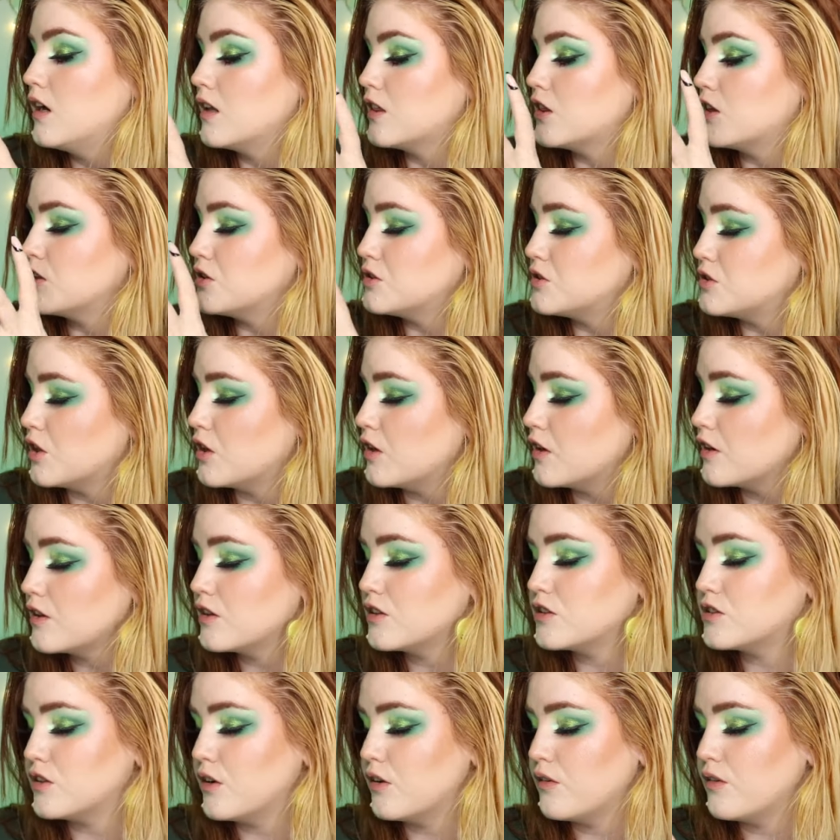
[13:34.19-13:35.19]
The star of the
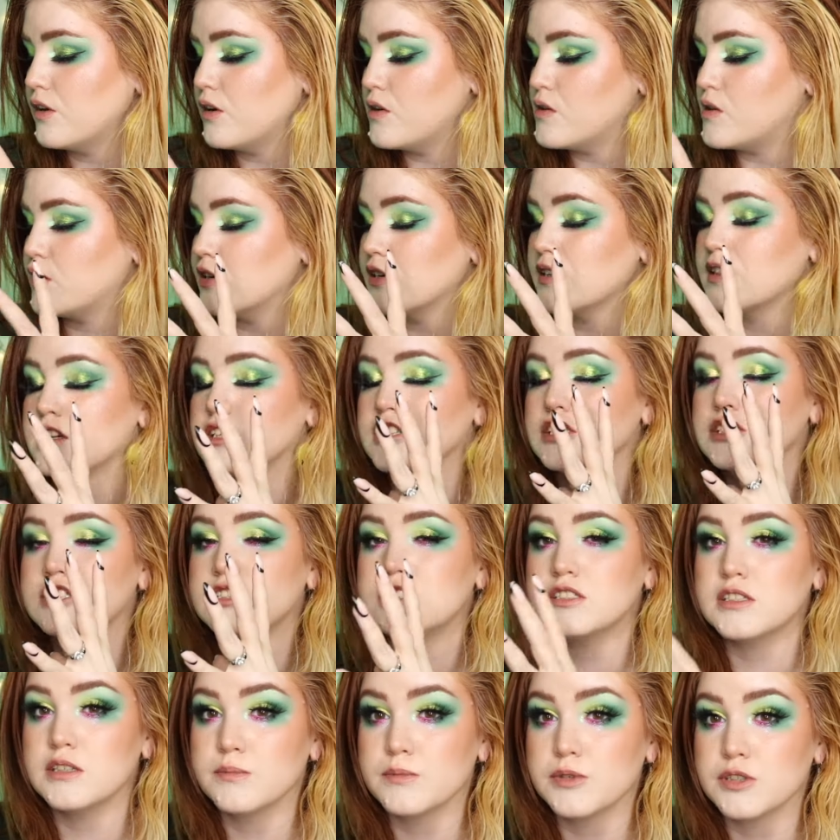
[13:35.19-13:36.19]
show though are the
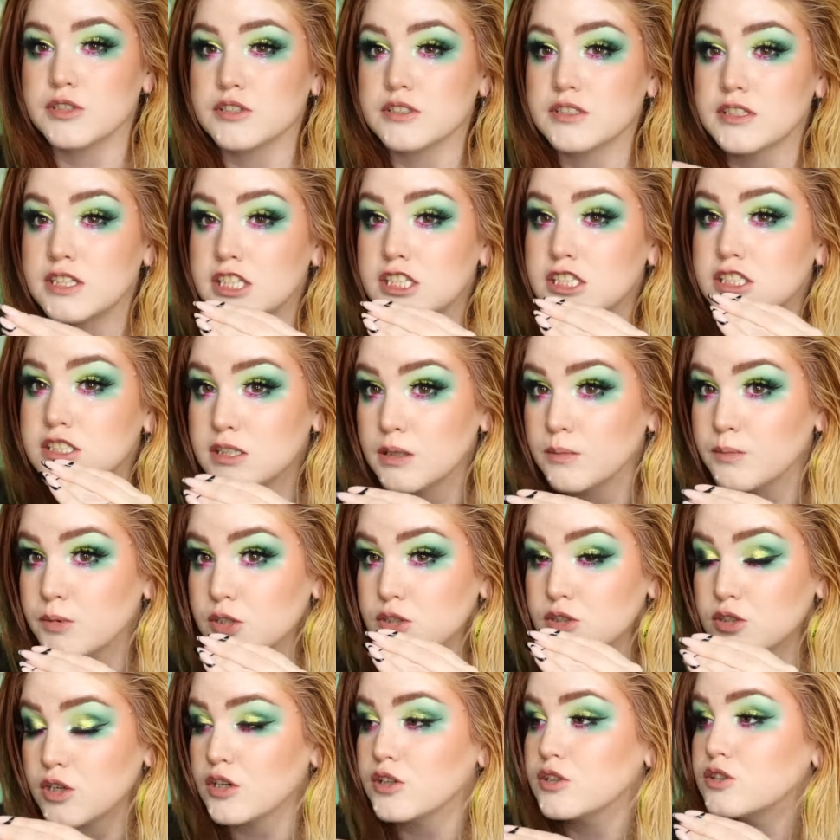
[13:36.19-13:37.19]
shimmers. These
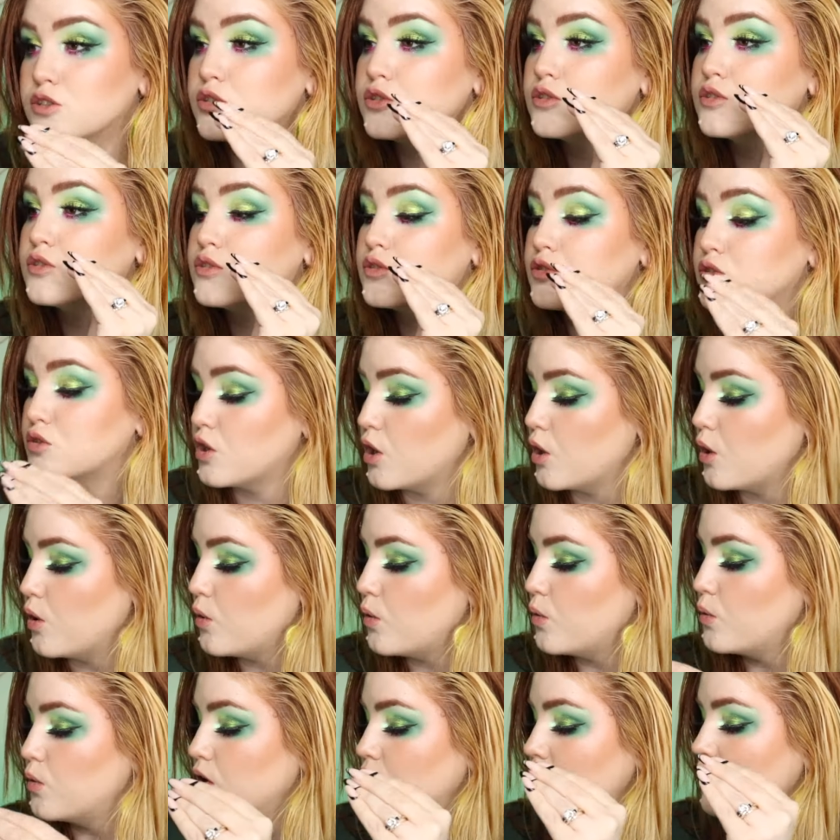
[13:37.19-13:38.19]
shimmers are
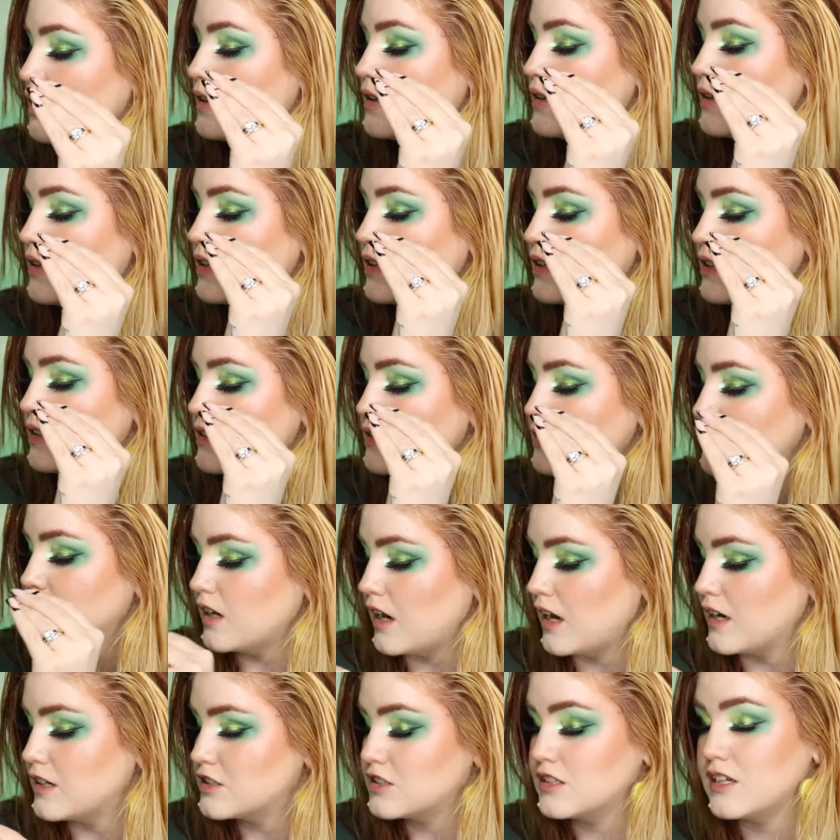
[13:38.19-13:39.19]
so
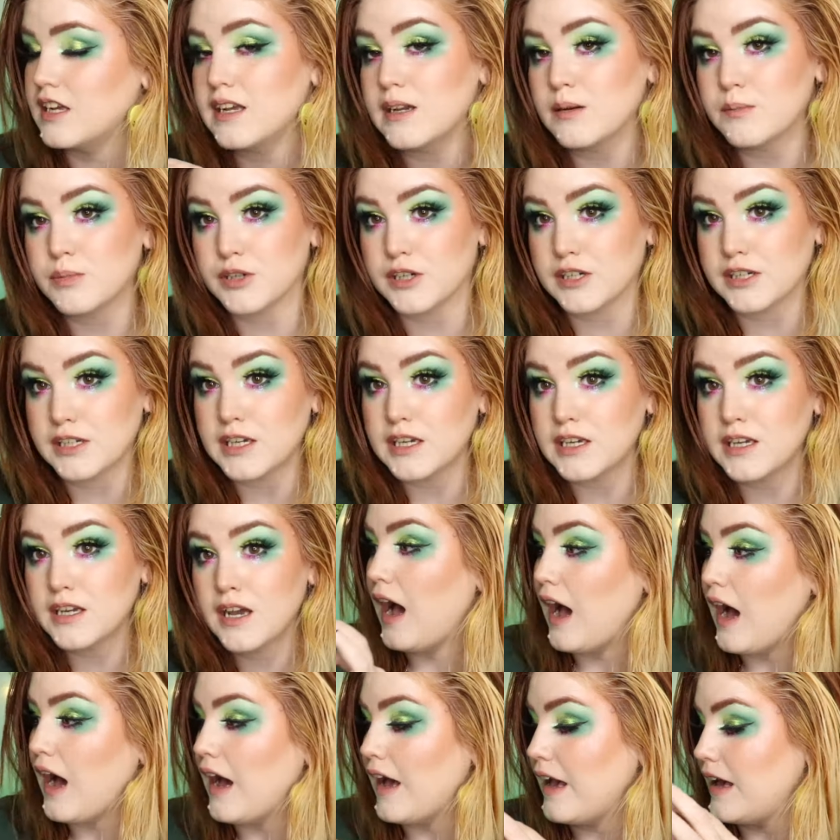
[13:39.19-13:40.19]
gosh dang pretty.
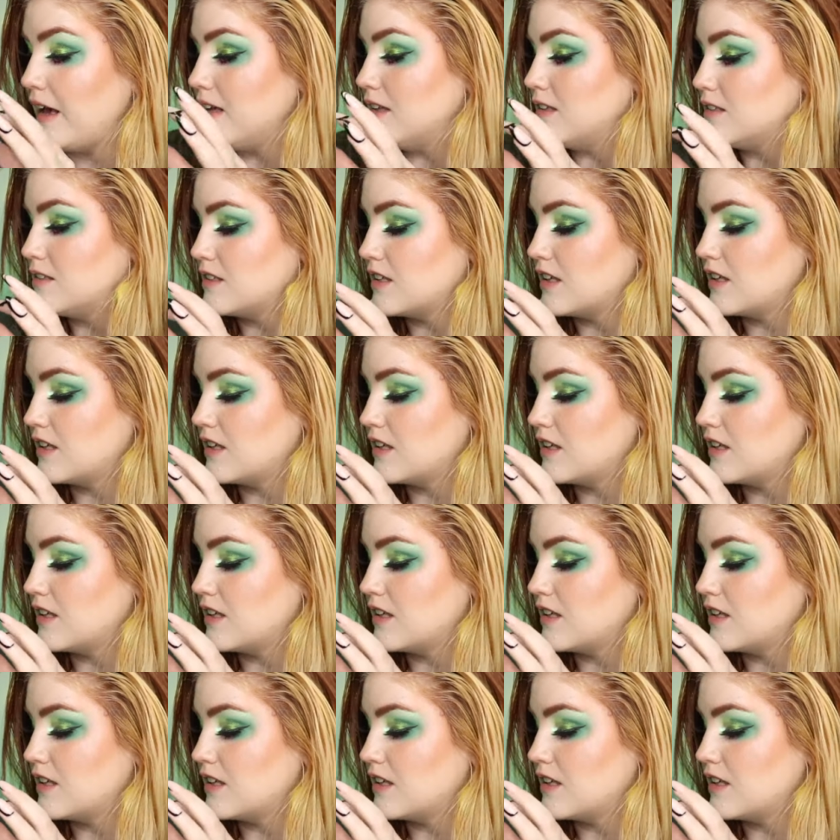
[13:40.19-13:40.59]
I'm